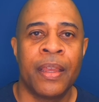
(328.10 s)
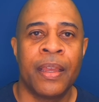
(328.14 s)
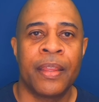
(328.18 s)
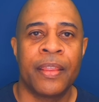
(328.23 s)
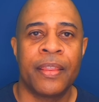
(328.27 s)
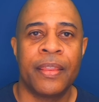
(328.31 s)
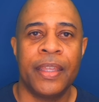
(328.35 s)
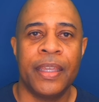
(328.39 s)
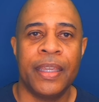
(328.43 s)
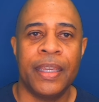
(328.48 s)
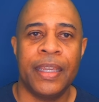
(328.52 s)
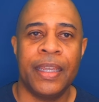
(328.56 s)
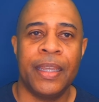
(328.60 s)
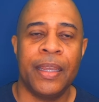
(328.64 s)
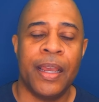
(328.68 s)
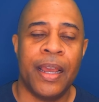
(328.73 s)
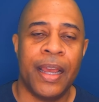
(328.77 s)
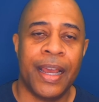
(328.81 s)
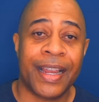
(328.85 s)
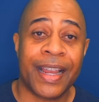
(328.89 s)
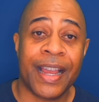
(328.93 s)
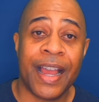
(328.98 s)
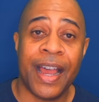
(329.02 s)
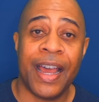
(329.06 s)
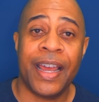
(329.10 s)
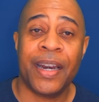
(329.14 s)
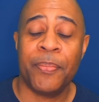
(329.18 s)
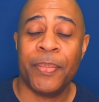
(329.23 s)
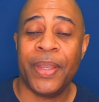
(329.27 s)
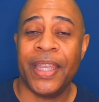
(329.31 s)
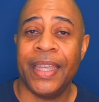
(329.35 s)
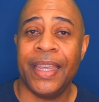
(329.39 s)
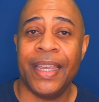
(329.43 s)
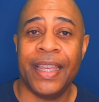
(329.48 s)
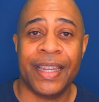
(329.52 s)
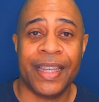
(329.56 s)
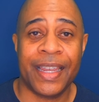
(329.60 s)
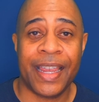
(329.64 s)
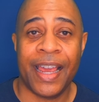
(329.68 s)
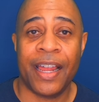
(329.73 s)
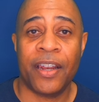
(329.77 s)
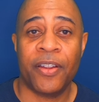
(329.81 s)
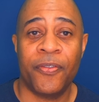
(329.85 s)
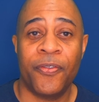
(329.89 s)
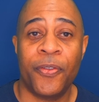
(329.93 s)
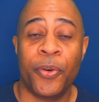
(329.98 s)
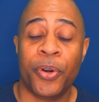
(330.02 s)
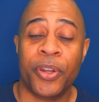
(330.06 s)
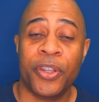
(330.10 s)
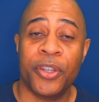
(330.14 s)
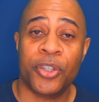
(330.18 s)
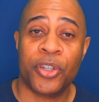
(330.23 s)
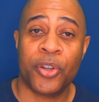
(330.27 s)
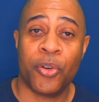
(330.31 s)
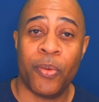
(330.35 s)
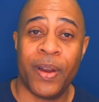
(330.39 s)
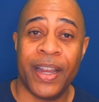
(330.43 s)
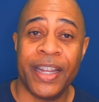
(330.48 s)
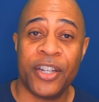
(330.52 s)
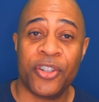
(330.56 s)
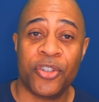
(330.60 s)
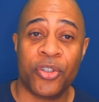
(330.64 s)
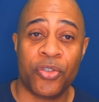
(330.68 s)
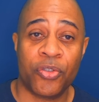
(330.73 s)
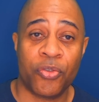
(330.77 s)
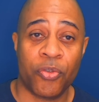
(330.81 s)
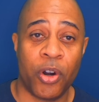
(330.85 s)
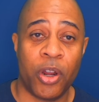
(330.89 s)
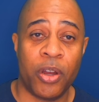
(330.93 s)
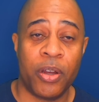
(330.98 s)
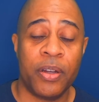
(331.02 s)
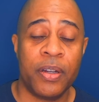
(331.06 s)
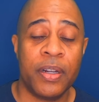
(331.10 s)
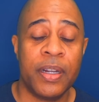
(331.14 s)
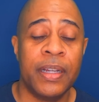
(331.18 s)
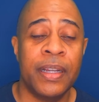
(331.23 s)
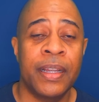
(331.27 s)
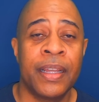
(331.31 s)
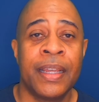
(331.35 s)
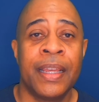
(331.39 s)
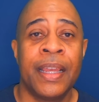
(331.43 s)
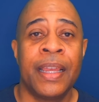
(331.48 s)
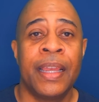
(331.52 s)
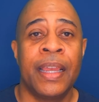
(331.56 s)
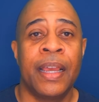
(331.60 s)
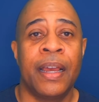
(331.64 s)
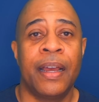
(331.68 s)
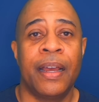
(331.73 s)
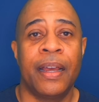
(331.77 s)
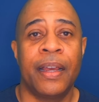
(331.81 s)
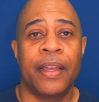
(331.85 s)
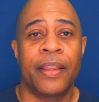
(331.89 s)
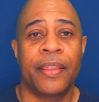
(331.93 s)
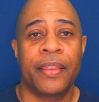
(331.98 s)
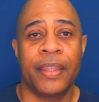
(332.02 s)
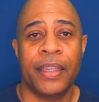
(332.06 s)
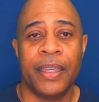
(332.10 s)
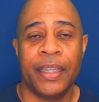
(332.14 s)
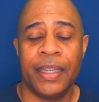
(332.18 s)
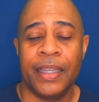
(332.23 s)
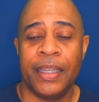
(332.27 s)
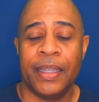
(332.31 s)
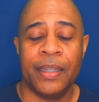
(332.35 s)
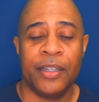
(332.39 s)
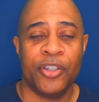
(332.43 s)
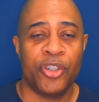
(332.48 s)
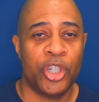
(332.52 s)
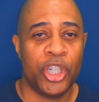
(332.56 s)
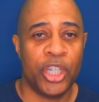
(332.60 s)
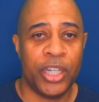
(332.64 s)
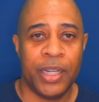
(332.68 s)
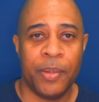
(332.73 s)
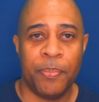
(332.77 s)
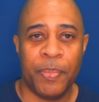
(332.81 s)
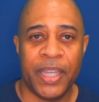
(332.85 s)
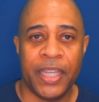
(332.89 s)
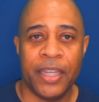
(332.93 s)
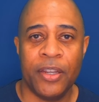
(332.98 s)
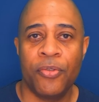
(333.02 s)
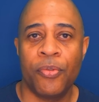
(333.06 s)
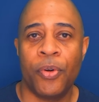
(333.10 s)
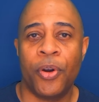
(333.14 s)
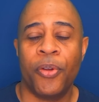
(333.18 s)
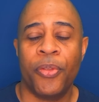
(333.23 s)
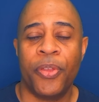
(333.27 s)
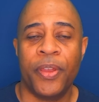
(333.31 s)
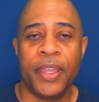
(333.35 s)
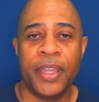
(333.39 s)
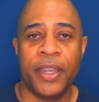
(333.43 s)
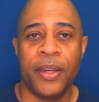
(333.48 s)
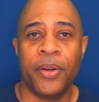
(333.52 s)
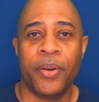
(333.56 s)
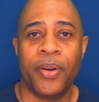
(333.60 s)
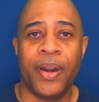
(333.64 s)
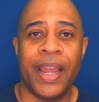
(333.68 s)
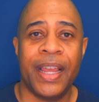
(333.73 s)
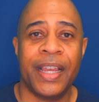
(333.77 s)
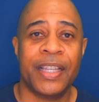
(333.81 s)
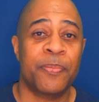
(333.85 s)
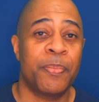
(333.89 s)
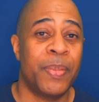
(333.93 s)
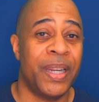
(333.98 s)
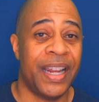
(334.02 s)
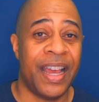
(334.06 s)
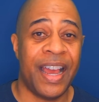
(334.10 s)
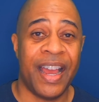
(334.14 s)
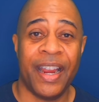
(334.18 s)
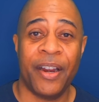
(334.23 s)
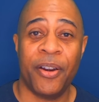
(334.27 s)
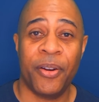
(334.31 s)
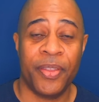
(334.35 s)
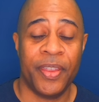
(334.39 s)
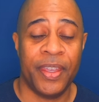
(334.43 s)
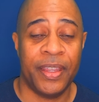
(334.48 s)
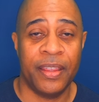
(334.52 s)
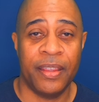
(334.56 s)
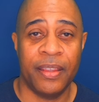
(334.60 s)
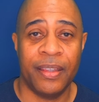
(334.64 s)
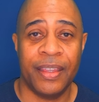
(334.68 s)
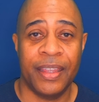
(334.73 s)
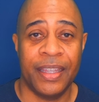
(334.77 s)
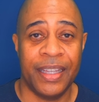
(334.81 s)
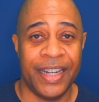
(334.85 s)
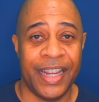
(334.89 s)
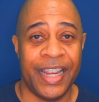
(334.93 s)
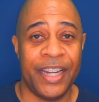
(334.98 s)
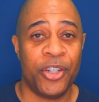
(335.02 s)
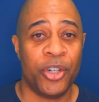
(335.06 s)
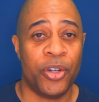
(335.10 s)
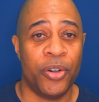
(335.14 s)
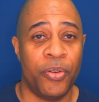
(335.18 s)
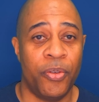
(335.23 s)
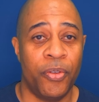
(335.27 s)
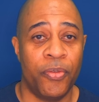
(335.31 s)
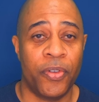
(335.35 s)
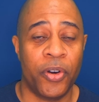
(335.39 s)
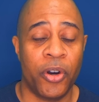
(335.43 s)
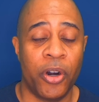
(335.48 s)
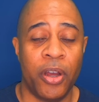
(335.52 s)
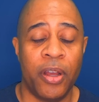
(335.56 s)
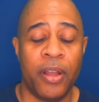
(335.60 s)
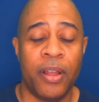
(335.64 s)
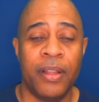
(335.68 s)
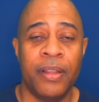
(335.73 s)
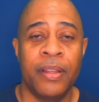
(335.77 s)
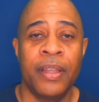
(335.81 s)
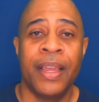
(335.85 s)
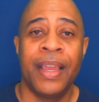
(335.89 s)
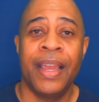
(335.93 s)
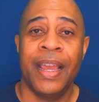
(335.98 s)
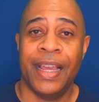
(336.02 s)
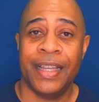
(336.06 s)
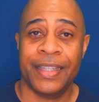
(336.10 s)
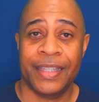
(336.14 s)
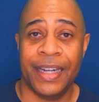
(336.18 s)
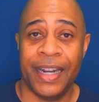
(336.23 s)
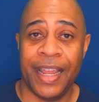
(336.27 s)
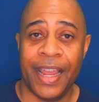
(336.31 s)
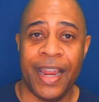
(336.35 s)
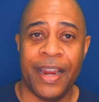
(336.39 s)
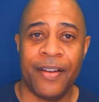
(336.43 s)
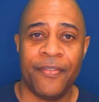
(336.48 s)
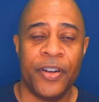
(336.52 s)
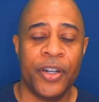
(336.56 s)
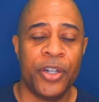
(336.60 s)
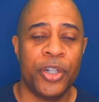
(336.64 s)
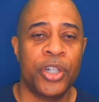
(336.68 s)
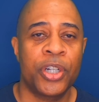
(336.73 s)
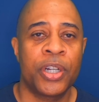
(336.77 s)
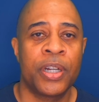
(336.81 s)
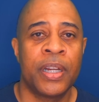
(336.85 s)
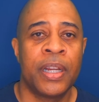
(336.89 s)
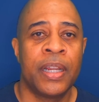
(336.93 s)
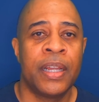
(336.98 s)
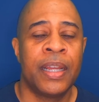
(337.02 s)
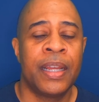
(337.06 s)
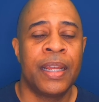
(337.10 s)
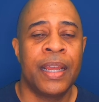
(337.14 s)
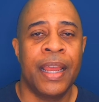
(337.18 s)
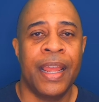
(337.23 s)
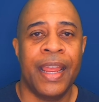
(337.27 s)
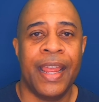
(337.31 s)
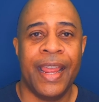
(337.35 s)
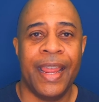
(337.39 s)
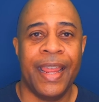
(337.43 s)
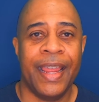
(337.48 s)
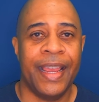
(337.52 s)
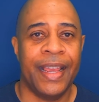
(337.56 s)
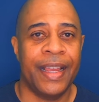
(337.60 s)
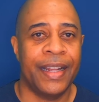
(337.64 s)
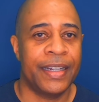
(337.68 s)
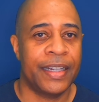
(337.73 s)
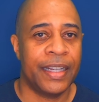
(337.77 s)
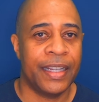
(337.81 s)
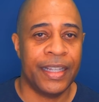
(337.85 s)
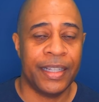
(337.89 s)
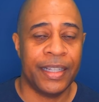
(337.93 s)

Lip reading: The economy in California is quite strong. The GDP growth here has been higher than the nation overall as an average, and